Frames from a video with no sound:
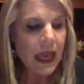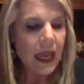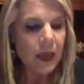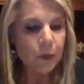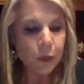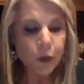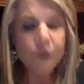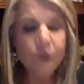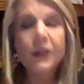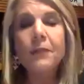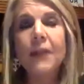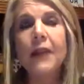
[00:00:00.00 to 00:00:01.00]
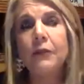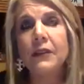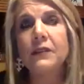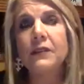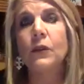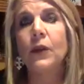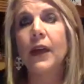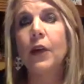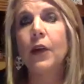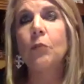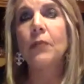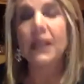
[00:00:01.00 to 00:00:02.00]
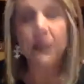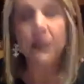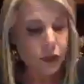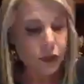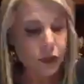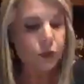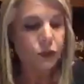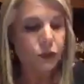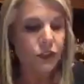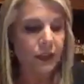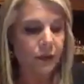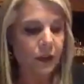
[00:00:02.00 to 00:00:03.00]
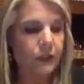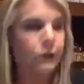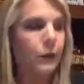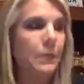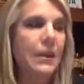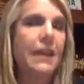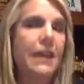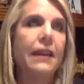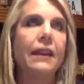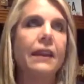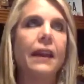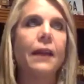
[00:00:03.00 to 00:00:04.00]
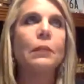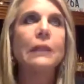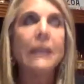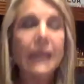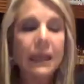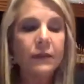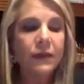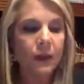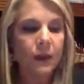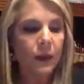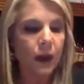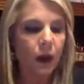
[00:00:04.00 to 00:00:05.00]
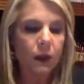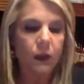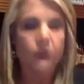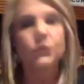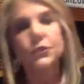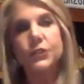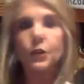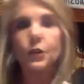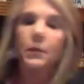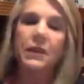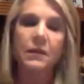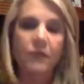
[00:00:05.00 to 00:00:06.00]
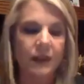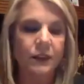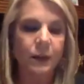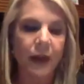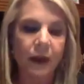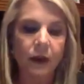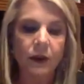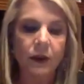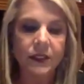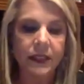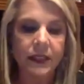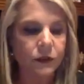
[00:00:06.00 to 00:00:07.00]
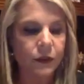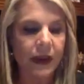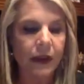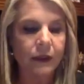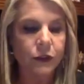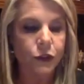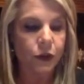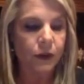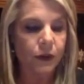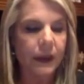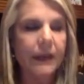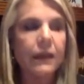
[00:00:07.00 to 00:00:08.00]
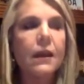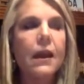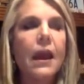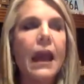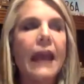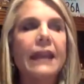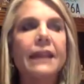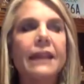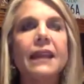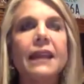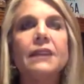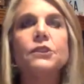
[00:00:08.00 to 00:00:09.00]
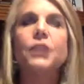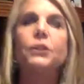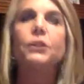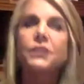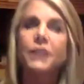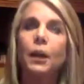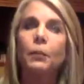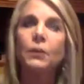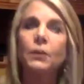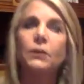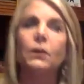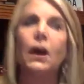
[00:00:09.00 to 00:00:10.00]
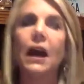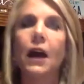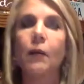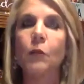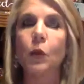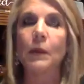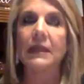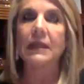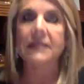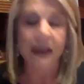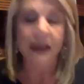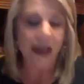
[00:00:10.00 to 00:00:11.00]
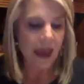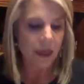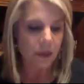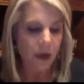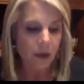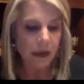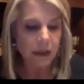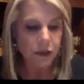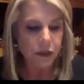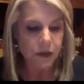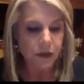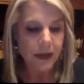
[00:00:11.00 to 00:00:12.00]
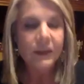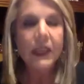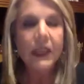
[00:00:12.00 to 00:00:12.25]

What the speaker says: Improving my physical health made a huge difference for me. And I believe that we all learn so many things about ourselves throughout the journey. And I'd like to share just a couple little aha moments that I had throughout my journey.